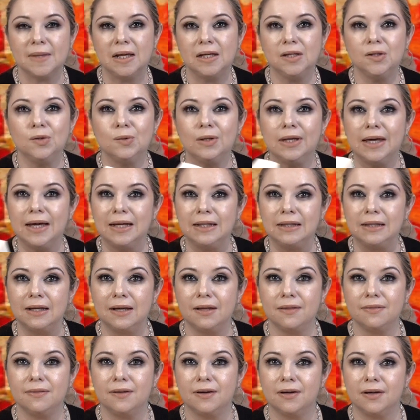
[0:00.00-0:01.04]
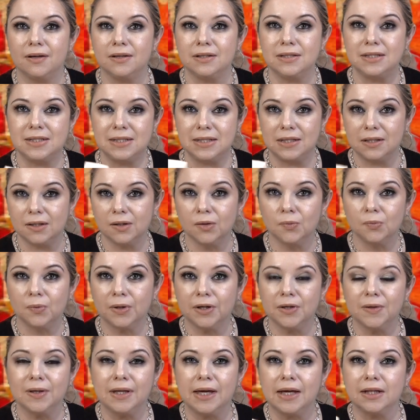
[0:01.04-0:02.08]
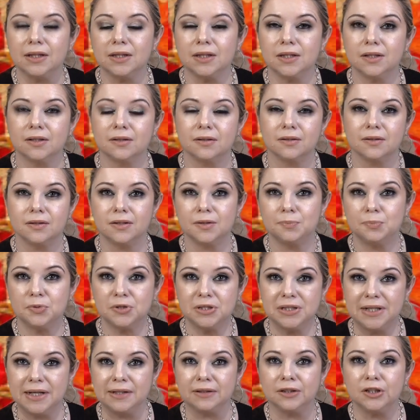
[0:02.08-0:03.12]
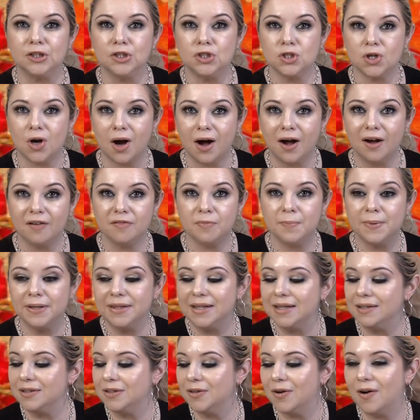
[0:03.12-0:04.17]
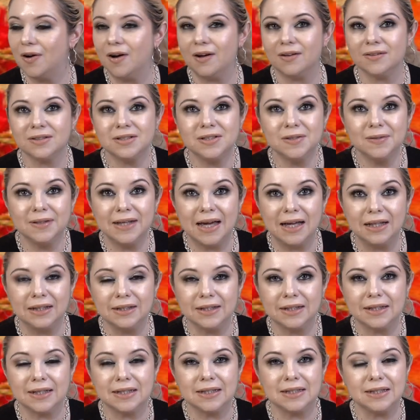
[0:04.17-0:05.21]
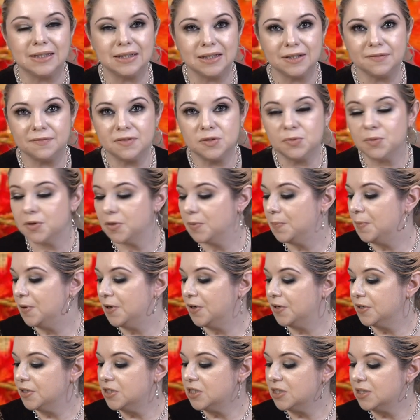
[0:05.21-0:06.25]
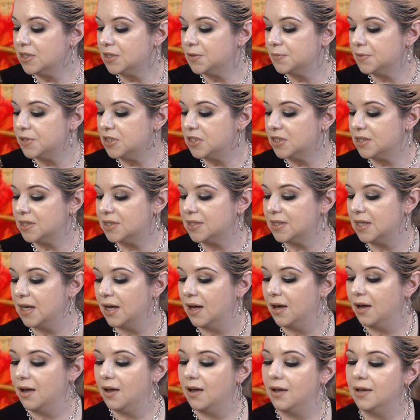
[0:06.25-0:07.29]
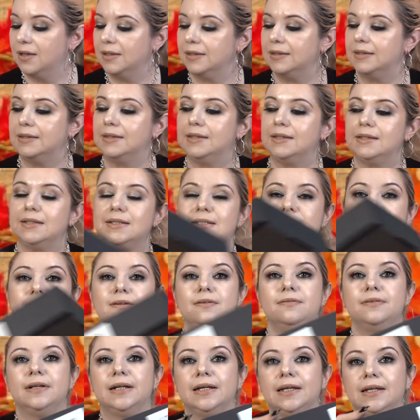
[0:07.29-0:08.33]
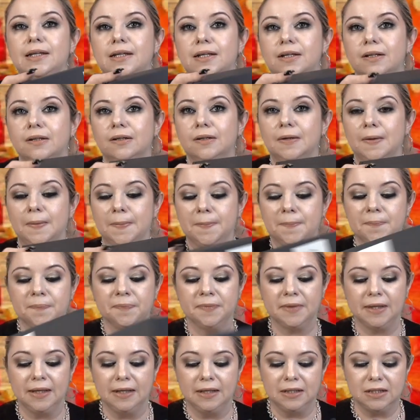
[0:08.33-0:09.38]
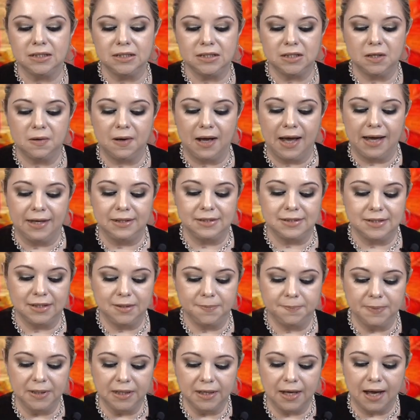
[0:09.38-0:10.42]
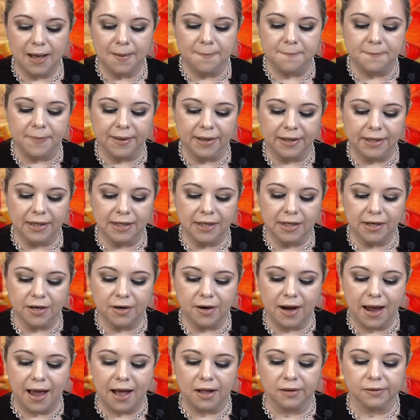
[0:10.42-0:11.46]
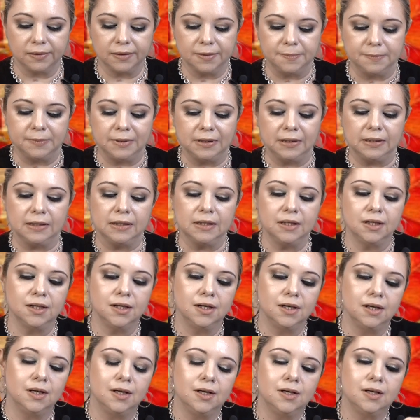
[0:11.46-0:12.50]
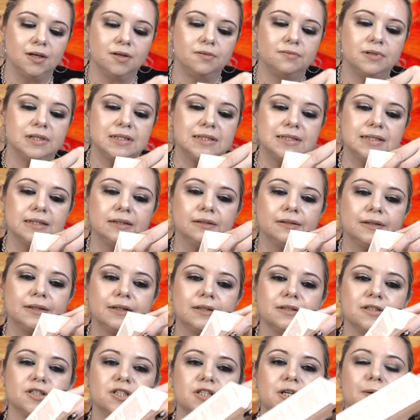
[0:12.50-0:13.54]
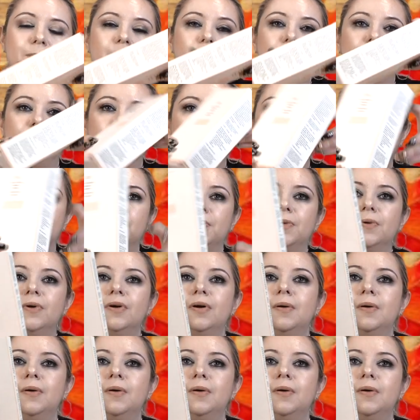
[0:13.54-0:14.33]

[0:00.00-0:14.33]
you get the deal where you get the percentage off, but then you also get like a gift with purchase, which is this right here. So I did pick up my Hair Alchemy Resilient Shampoo